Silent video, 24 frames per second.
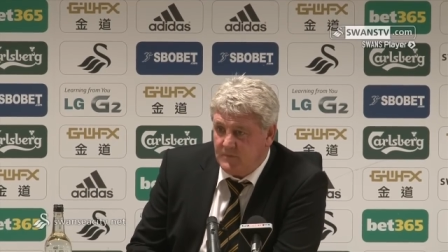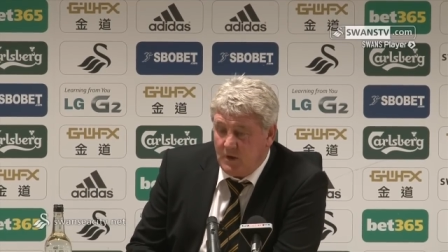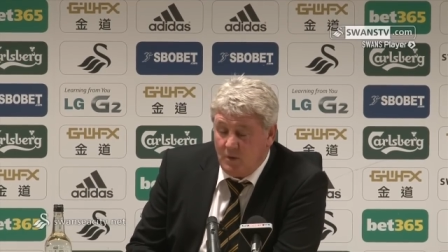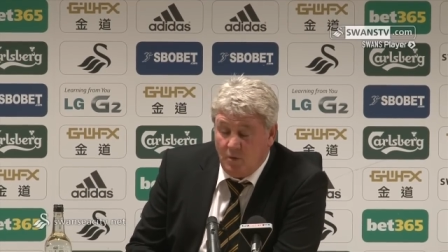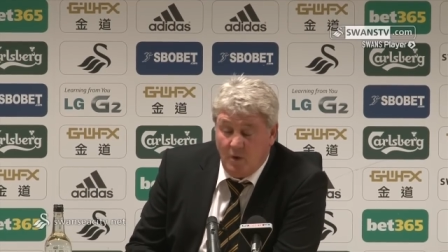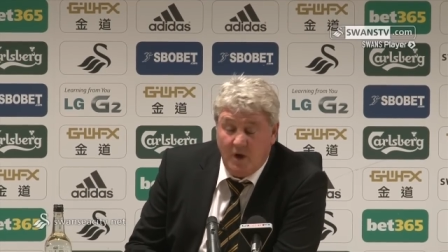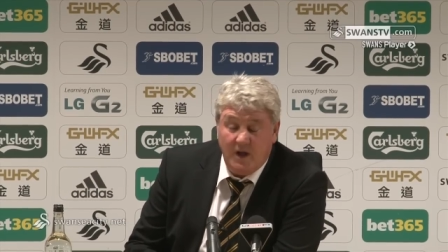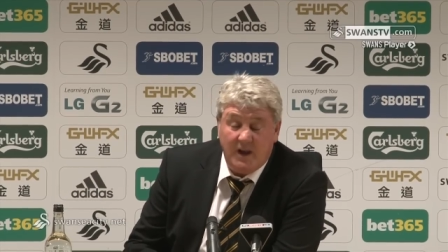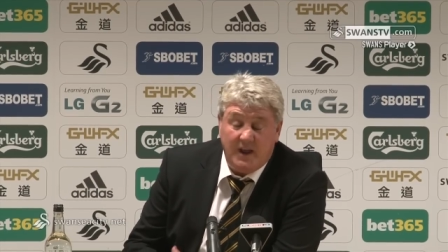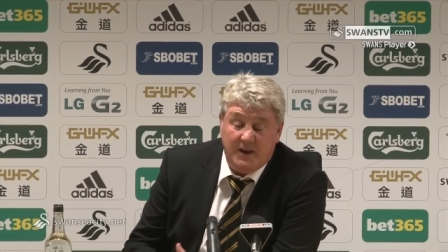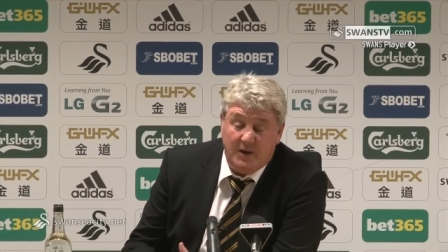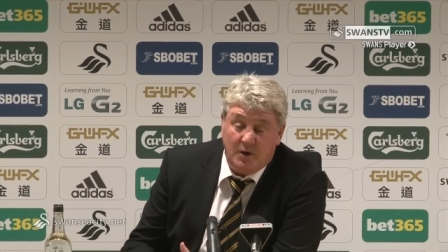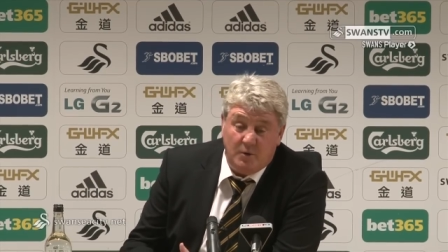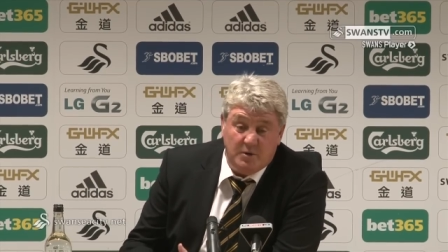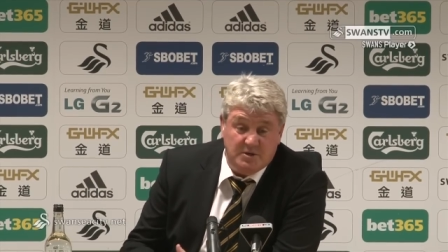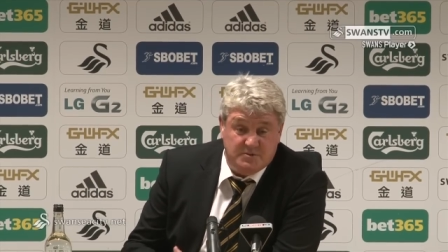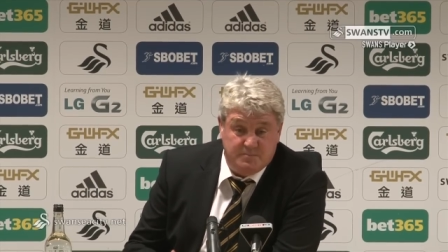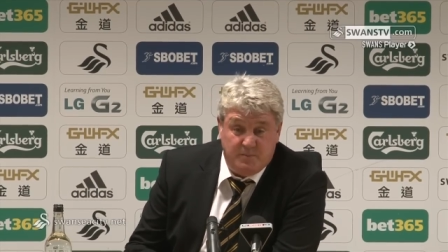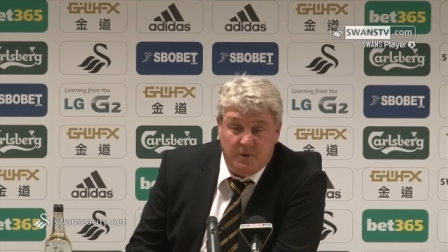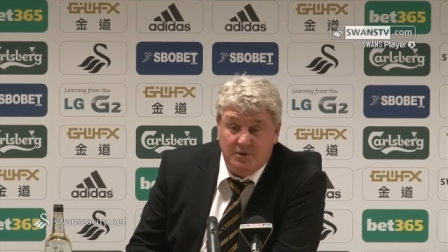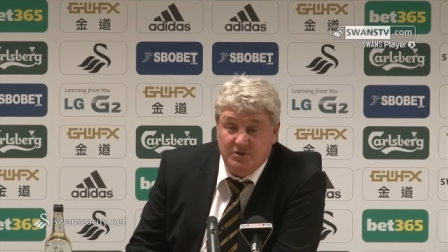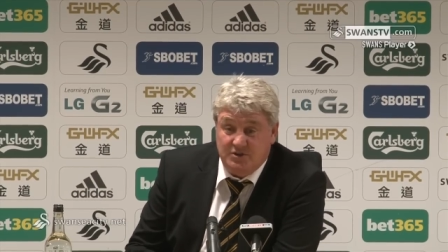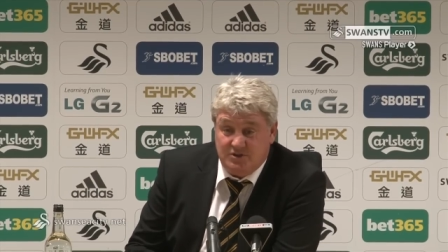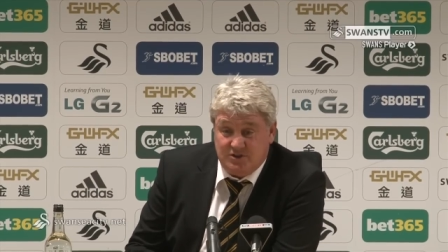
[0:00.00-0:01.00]
well, I know he's
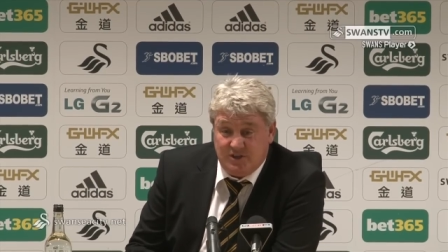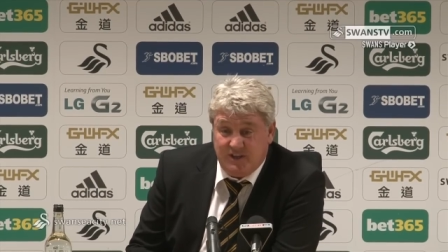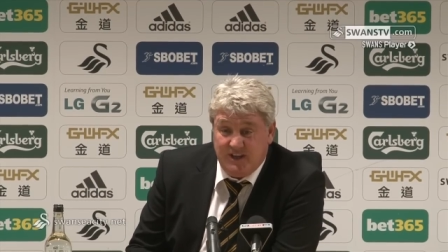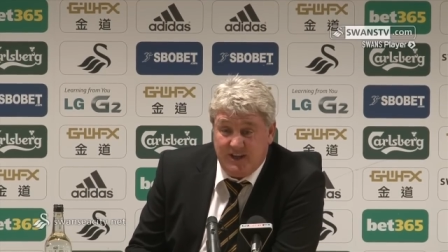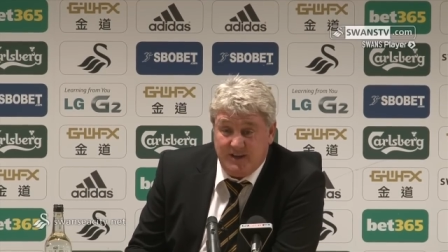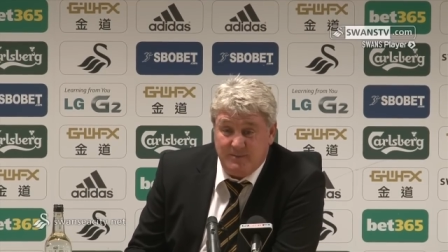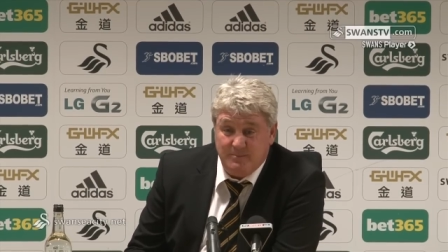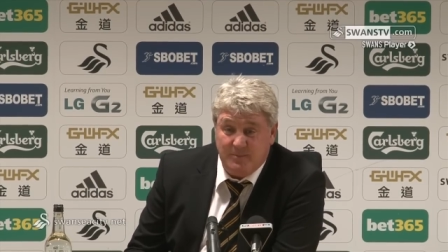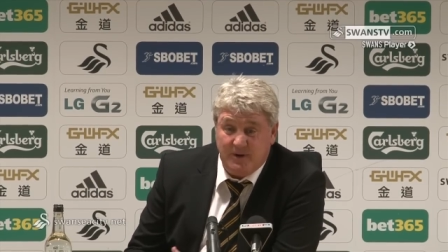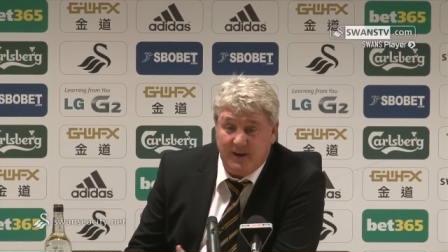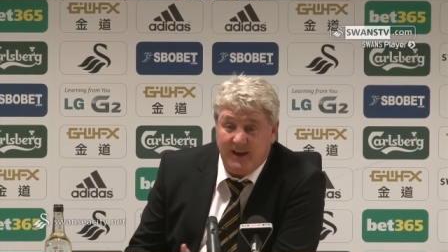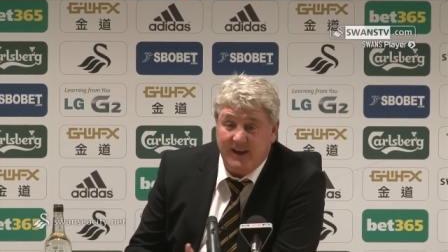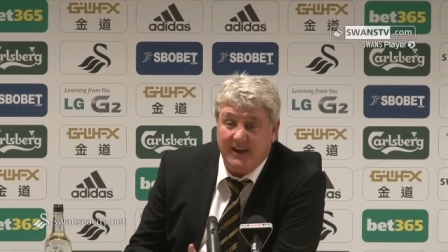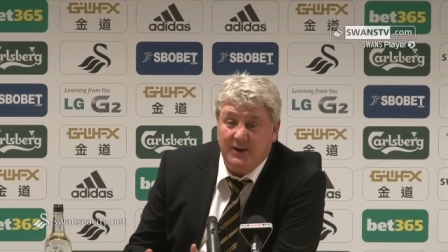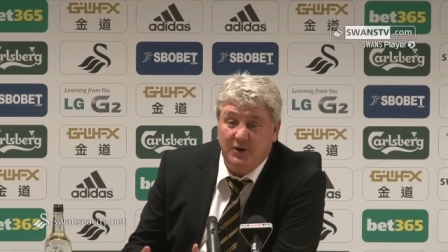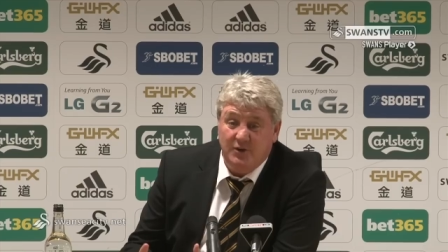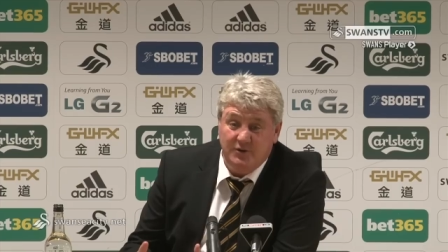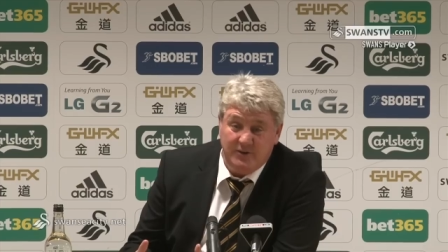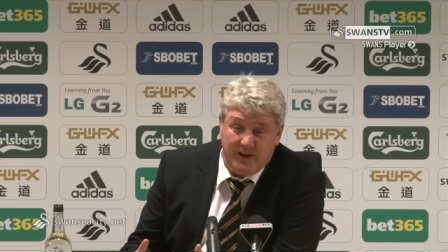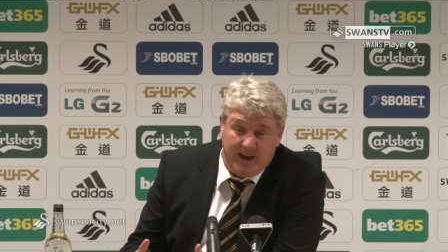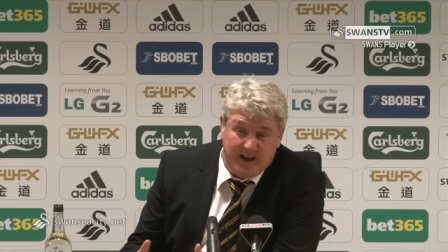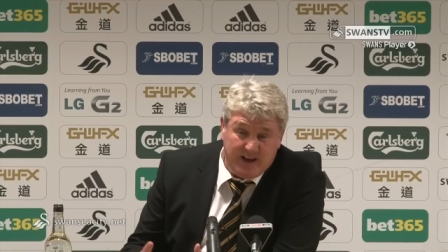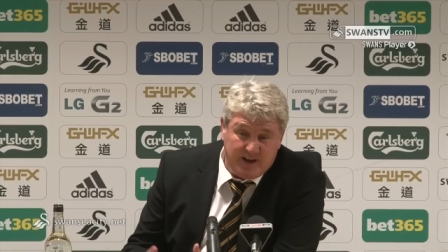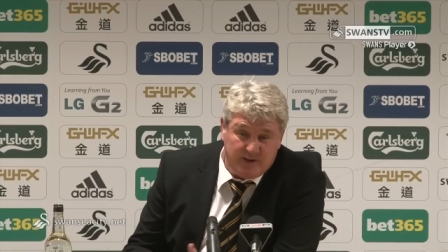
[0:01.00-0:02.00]
punched it in, but I
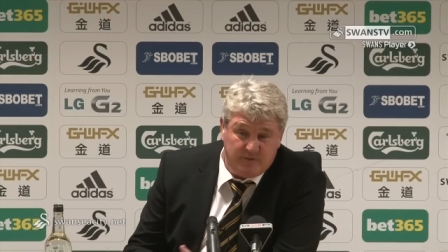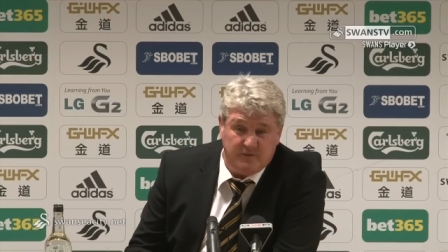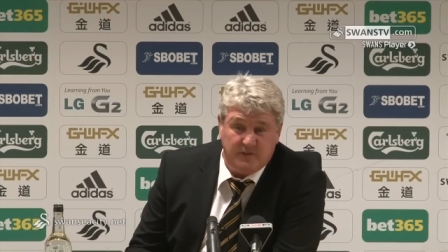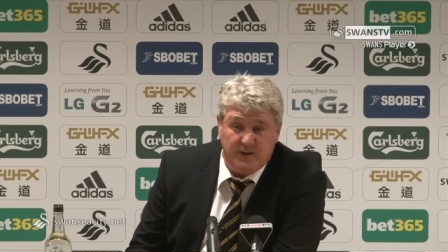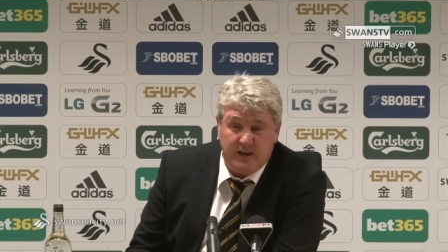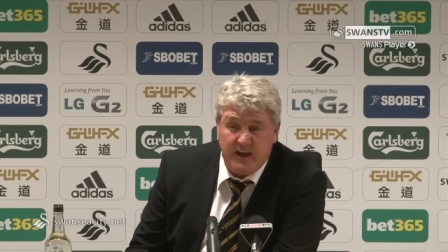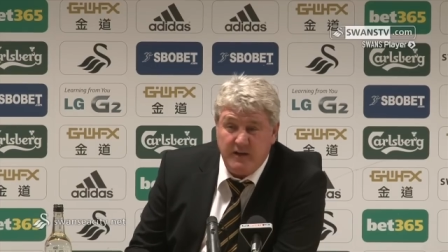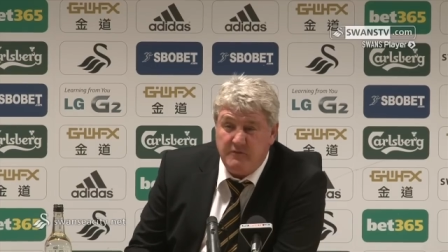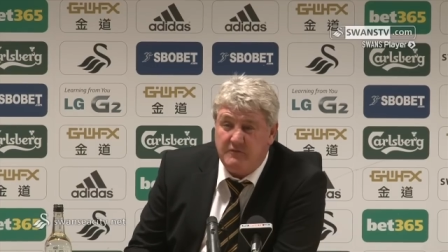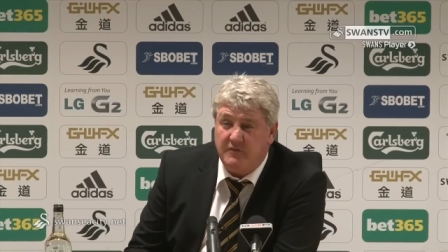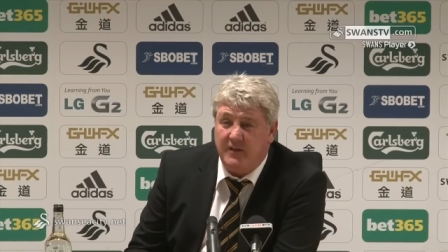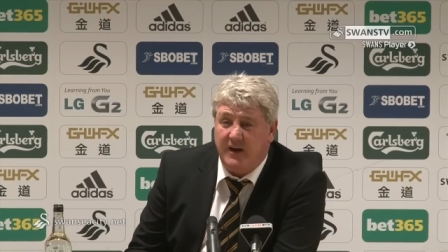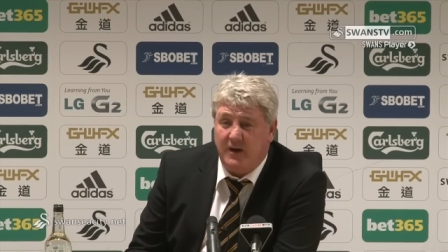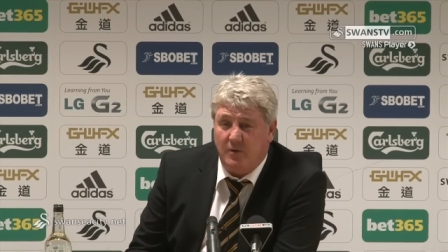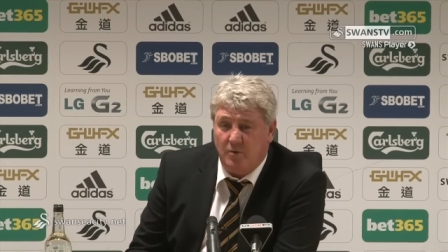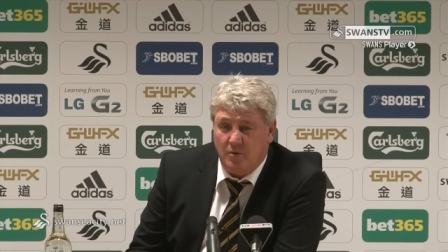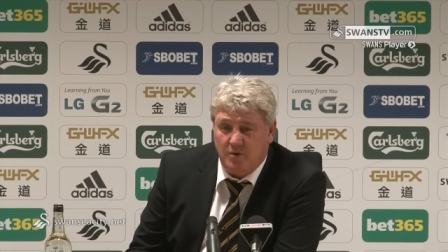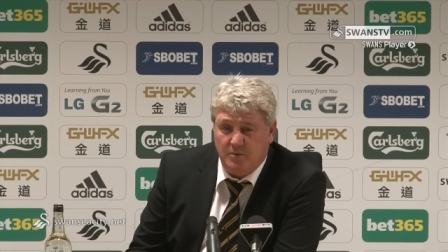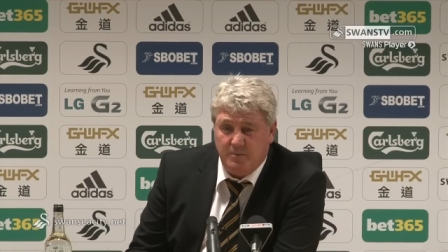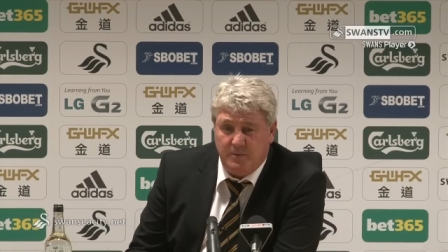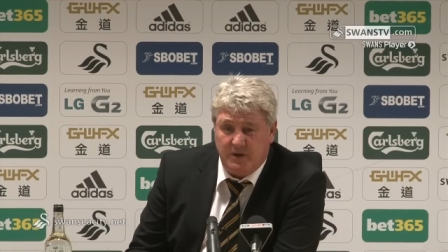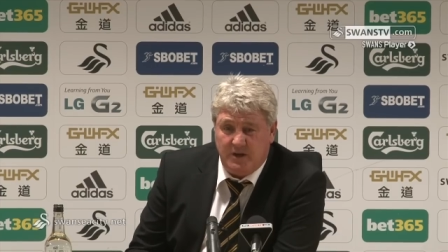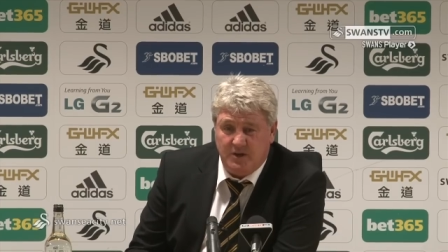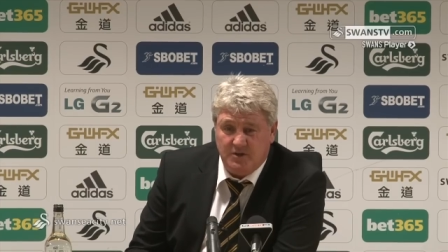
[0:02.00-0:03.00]
can I can forgive that
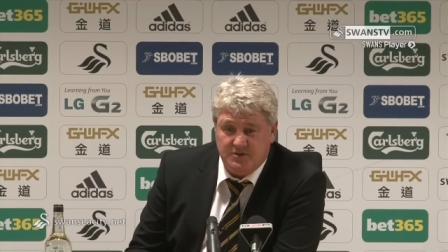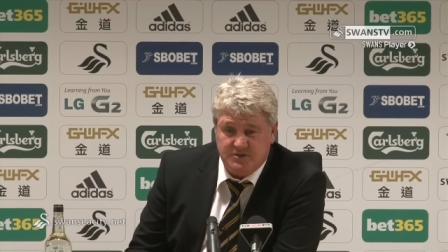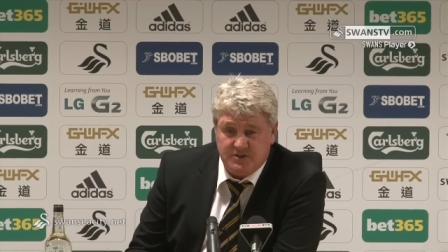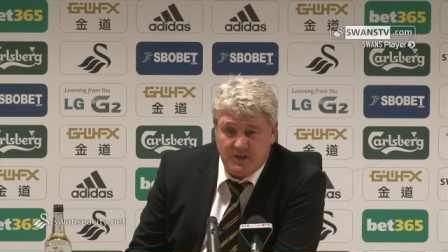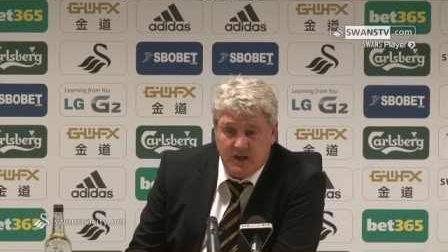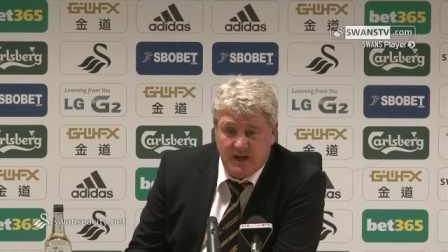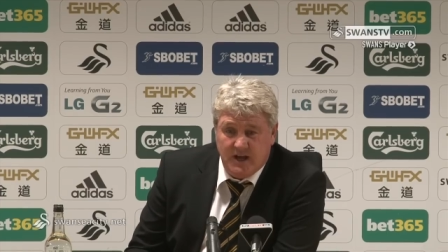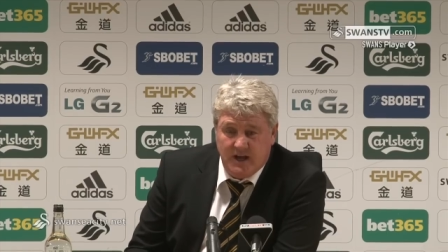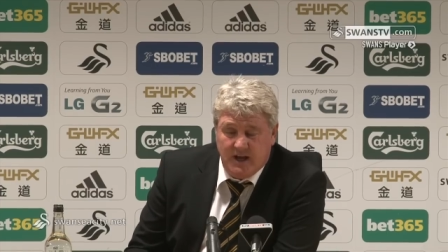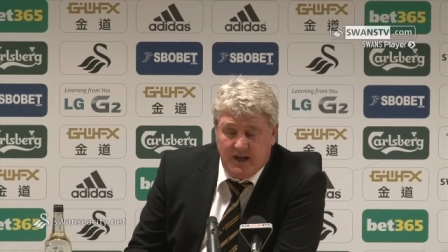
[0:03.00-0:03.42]
one because